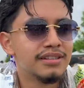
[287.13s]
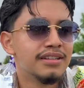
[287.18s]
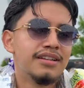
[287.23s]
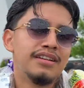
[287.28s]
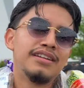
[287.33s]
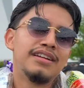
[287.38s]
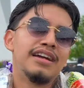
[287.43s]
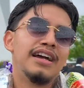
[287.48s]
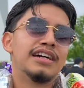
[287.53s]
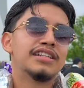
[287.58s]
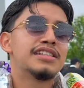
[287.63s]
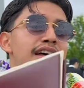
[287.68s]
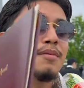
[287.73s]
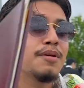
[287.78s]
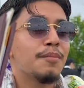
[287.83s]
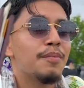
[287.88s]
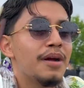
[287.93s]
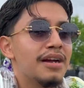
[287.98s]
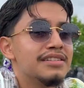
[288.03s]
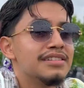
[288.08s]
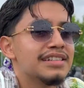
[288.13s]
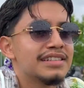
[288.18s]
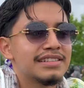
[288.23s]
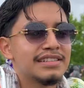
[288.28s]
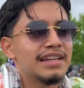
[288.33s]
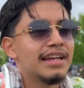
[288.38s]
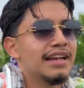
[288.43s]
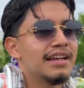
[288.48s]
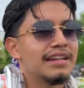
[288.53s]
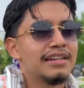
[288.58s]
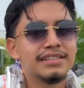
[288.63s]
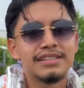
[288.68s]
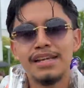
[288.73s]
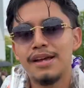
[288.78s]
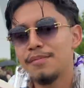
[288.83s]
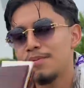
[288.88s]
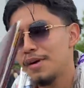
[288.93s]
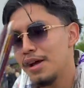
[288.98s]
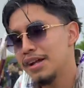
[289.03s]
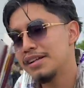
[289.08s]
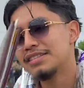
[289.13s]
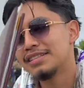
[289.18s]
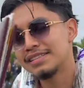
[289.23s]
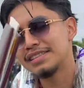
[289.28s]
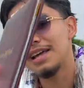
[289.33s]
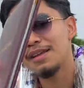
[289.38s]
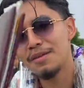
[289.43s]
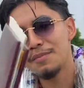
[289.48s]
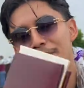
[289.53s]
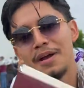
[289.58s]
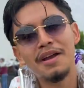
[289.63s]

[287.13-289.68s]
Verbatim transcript: Don't listen except to anyone, not even your parents? Except for Except the parents.